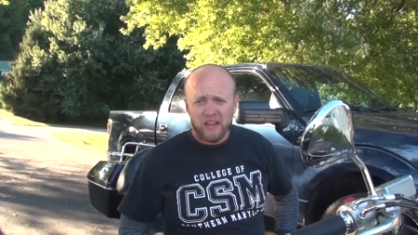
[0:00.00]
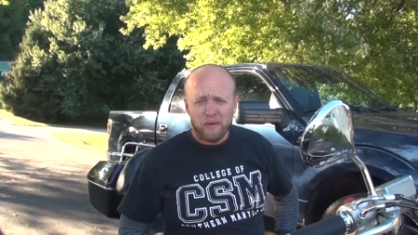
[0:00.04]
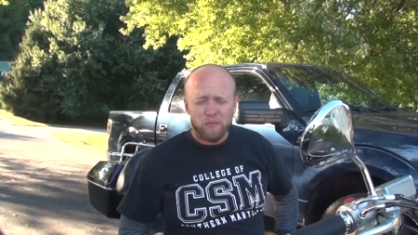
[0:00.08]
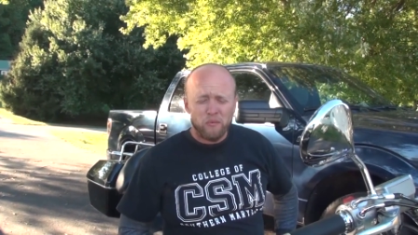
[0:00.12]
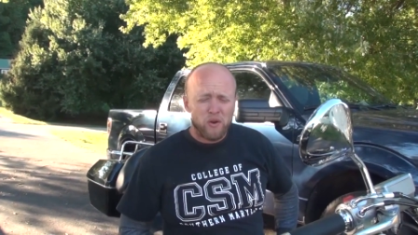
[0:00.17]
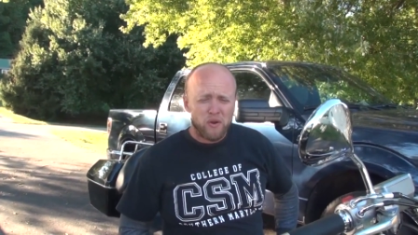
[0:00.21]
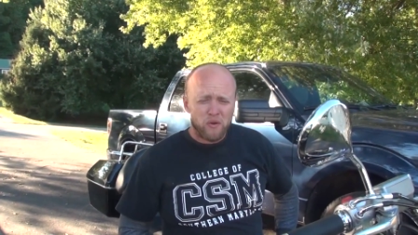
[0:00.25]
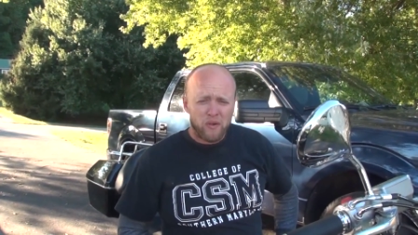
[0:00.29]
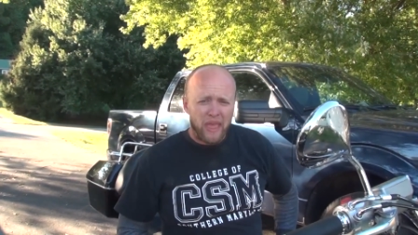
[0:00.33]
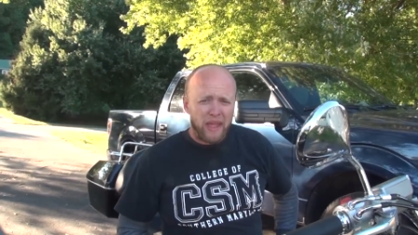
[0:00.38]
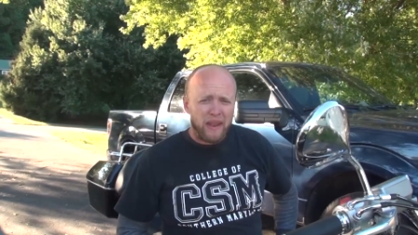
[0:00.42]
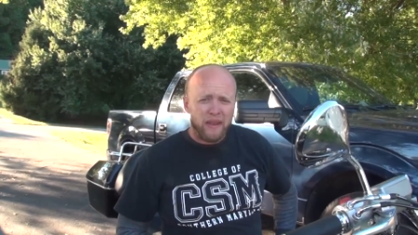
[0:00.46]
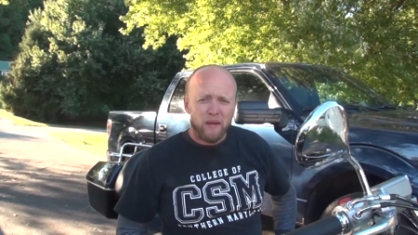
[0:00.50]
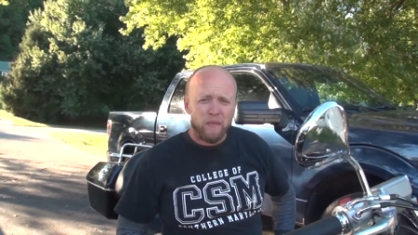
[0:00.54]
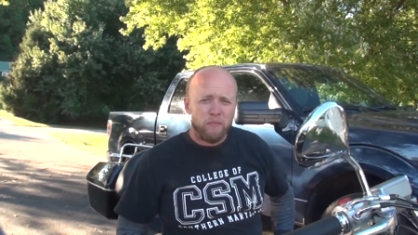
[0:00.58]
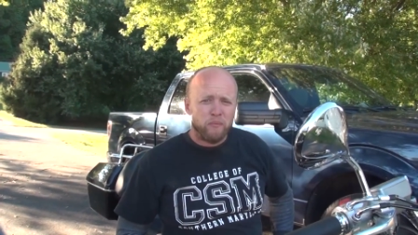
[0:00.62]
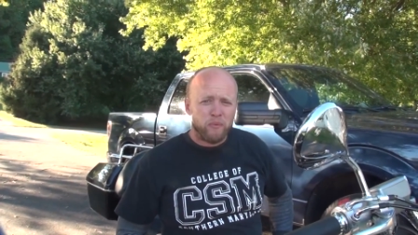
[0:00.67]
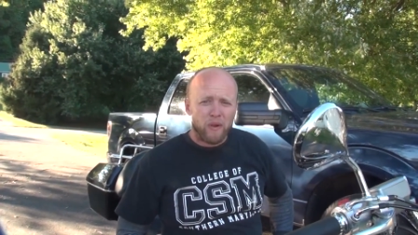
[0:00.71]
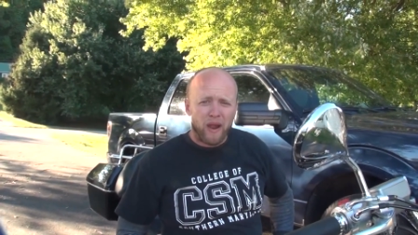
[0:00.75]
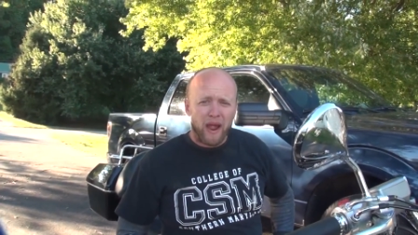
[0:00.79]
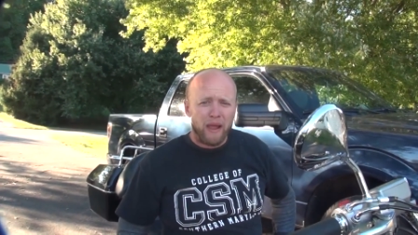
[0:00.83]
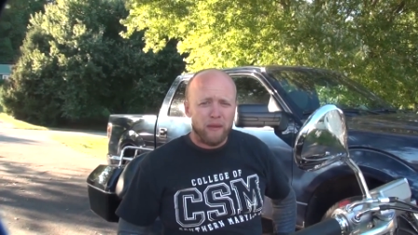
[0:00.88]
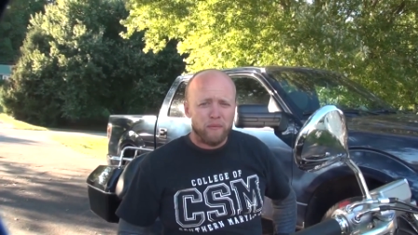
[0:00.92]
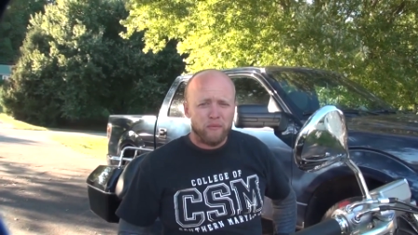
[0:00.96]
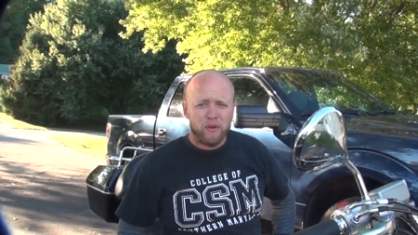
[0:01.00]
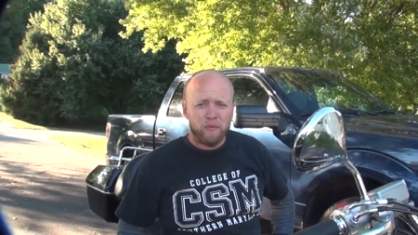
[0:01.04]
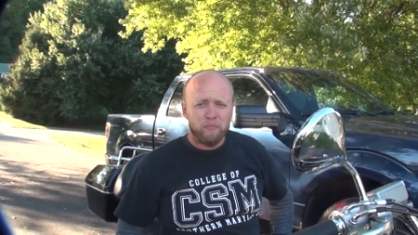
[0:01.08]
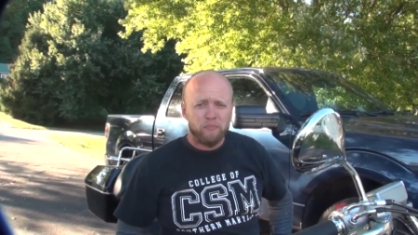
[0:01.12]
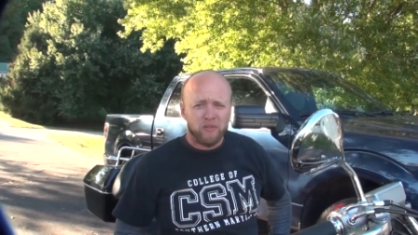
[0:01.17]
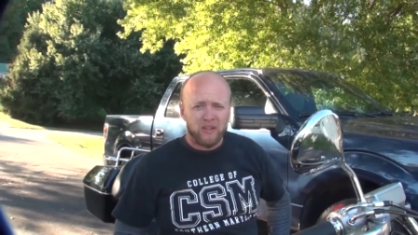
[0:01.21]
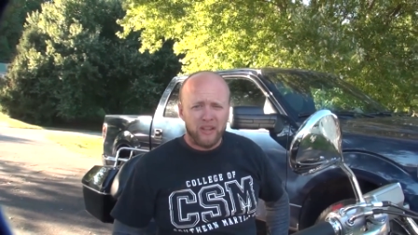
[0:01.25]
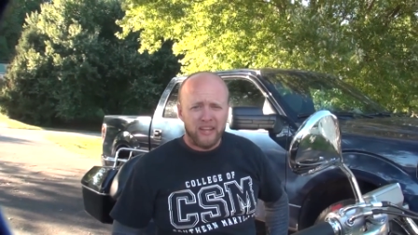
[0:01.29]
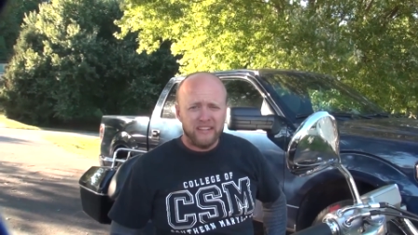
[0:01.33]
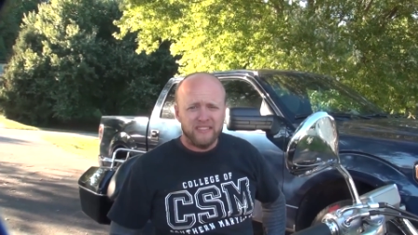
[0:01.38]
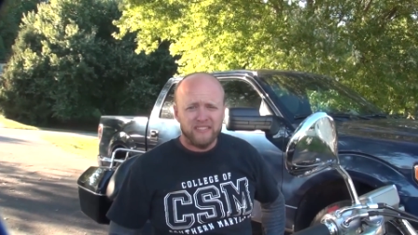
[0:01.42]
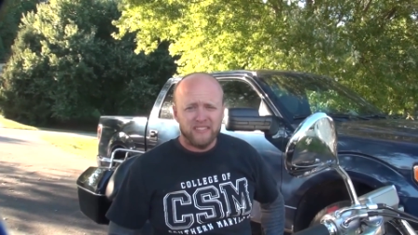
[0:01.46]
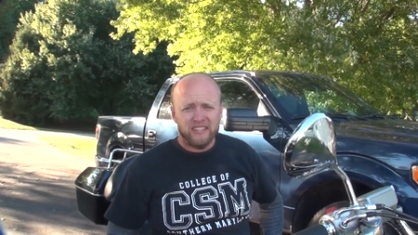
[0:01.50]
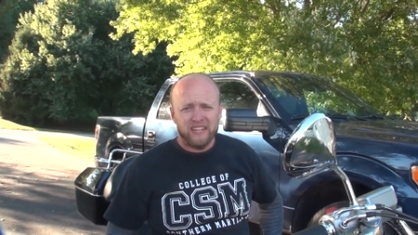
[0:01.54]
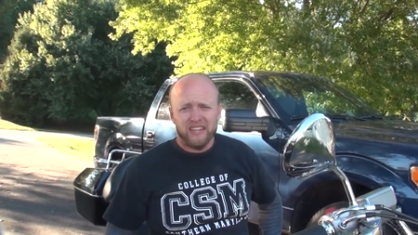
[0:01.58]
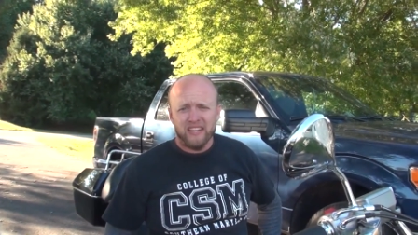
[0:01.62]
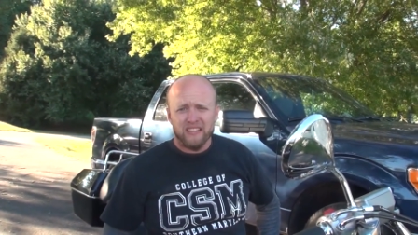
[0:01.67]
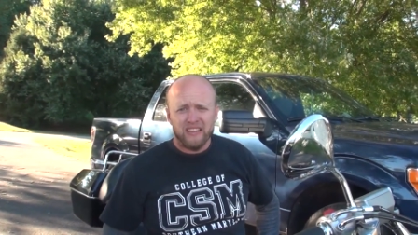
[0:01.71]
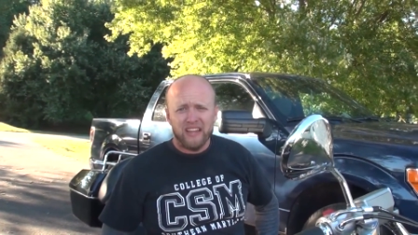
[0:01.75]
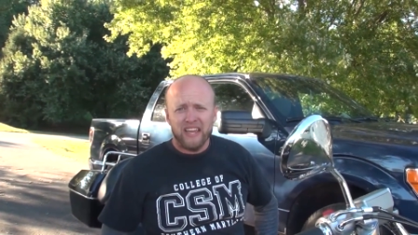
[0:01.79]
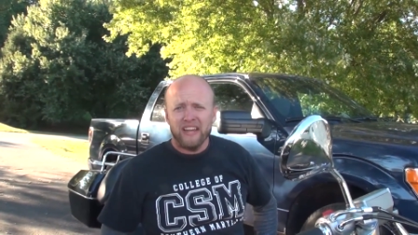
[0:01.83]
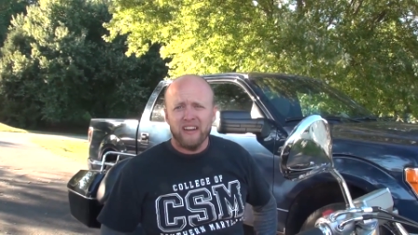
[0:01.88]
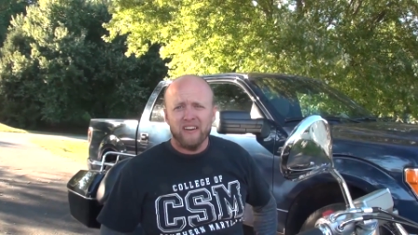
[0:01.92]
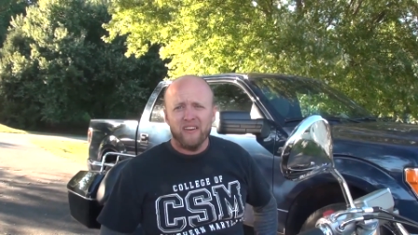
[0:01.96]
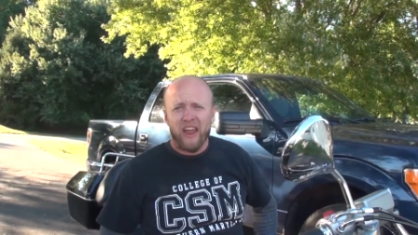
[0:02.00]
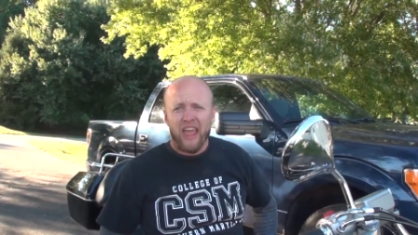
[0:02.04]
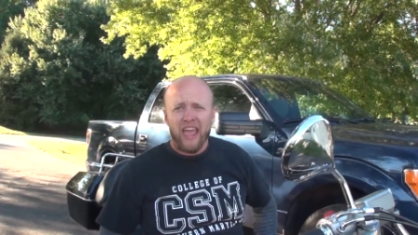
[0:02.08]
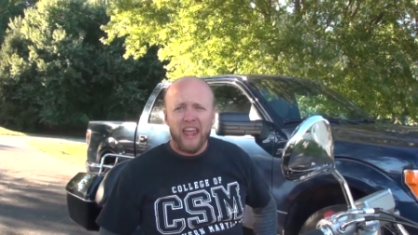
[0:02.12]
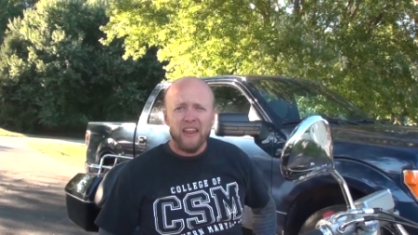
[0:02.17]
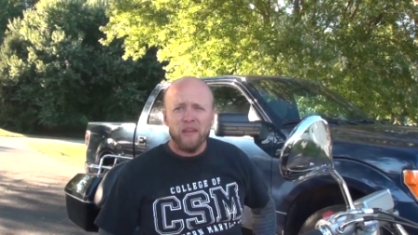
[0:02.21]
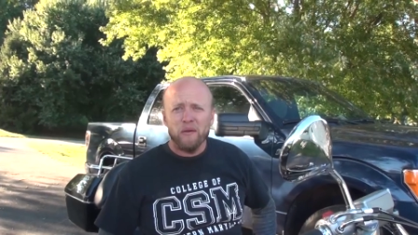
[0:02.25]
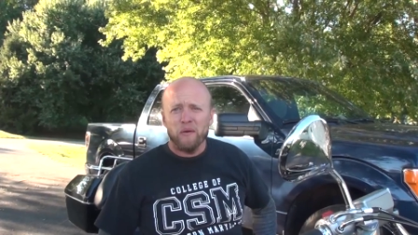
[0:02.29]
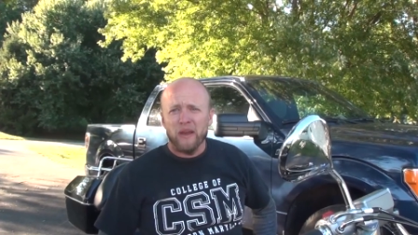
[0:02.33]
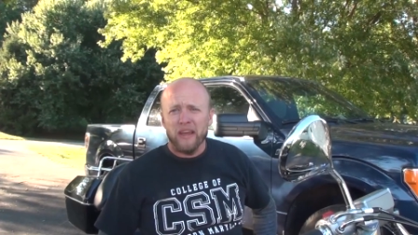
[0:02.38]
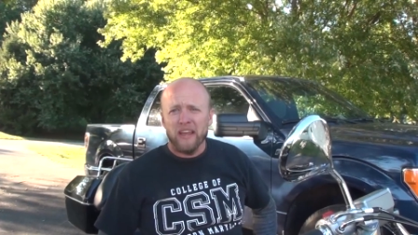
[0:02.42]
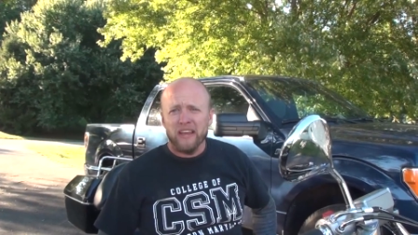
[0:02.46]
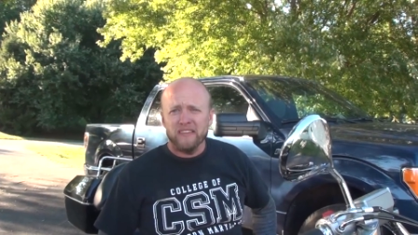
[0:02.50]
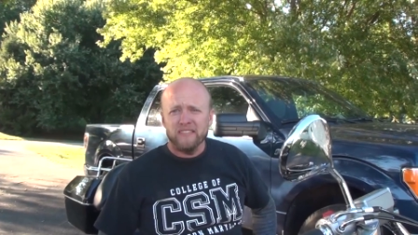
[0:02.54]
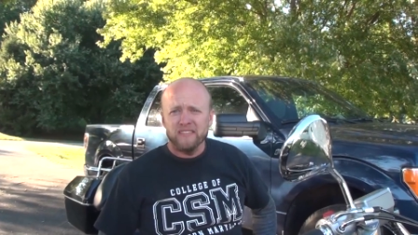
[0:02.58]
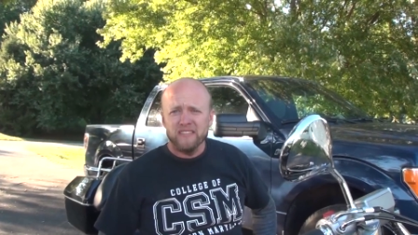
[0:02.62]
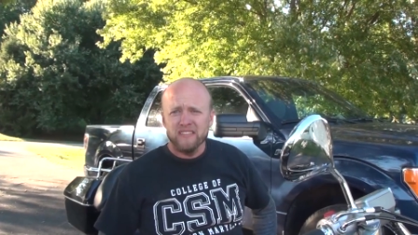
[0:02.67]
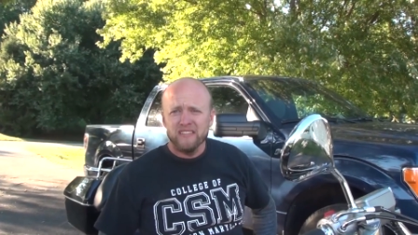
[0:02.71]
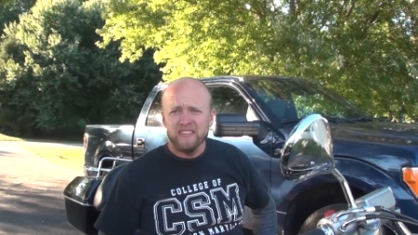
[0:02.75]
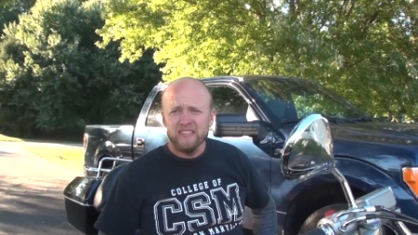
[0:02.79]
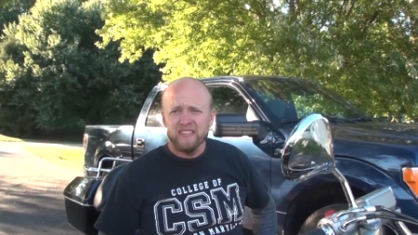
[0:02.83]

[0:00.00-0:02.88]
I'm gonna end up probably replacing it later, Not anyways. Like you're putting